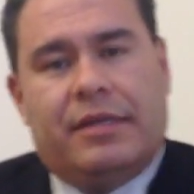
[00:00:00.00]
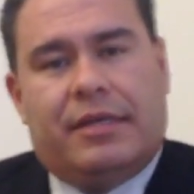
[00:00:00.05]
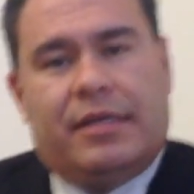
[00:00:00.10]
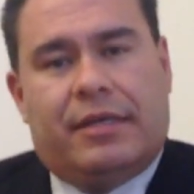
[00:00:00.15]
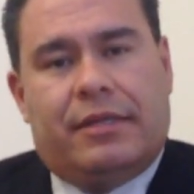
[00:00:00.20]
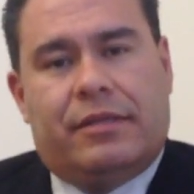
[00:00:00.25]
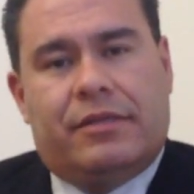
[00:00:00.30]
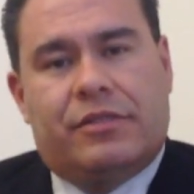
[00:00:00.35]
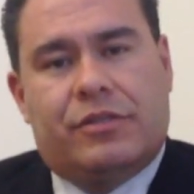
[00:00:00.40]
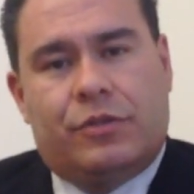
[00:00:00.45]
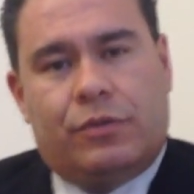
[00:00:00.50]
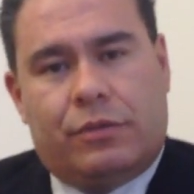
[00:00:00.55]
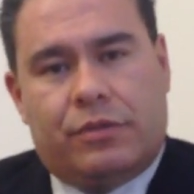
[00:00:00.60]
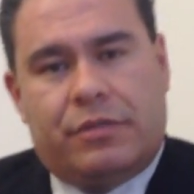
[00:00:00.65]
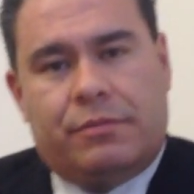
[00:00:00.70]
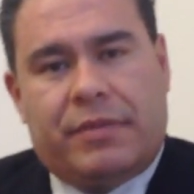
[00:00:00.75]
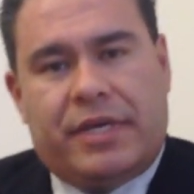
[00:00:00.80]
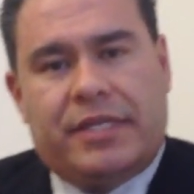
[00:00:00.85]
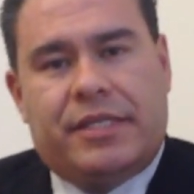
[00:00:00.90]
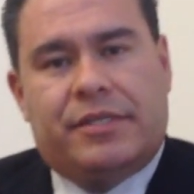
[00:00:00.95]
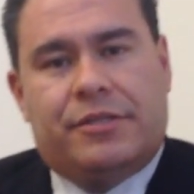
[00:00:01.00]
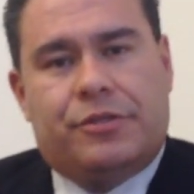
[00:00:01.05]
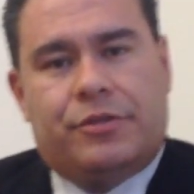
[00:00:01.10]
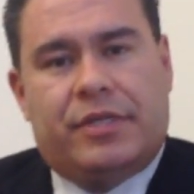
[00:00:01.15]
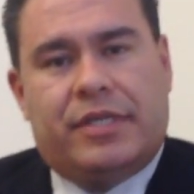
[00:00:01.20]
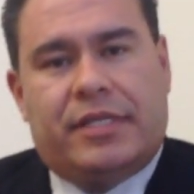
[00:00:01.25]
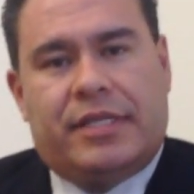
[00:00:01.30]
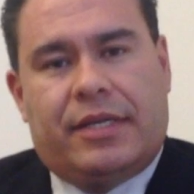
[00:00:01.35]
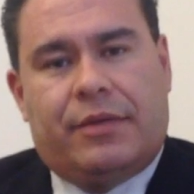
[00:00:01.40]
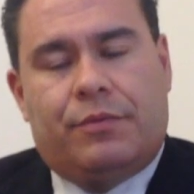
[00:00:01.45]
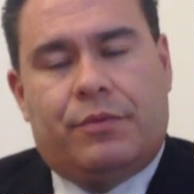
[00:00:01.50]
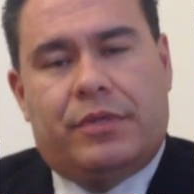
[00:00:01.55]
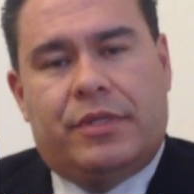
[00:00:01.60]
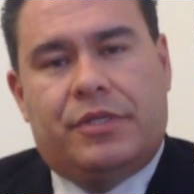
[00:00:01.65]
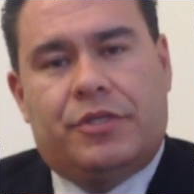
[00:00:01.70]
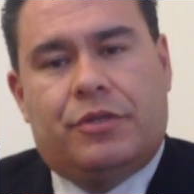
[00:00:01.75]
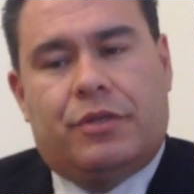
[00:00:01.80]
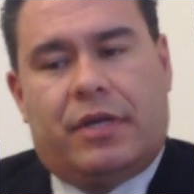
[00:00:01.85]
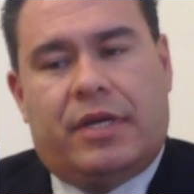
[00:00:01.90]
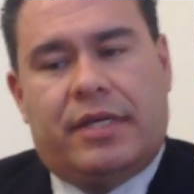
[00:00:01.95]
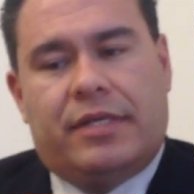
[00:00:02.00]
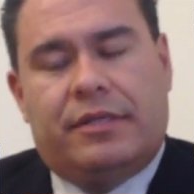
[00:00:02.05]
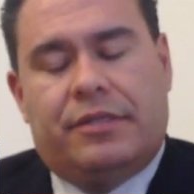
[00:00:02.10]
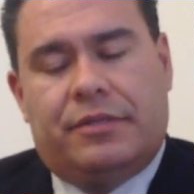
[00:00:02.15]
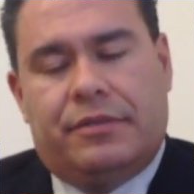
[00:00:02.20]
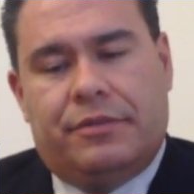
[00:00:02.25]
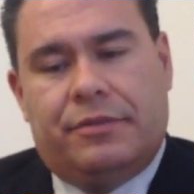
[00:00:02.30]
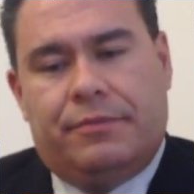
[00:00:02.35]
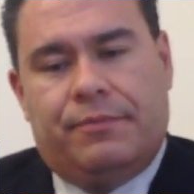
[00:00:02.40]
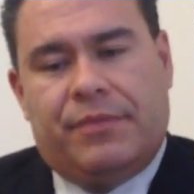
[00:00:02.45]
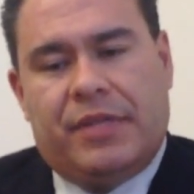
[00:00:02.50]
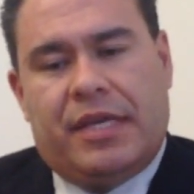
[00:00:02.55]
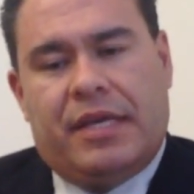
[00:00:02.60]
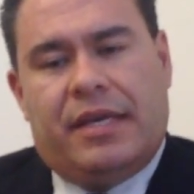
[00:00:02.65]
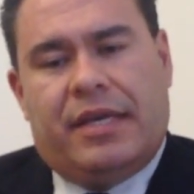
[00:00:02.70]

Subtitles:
the schools in my district, and really trying to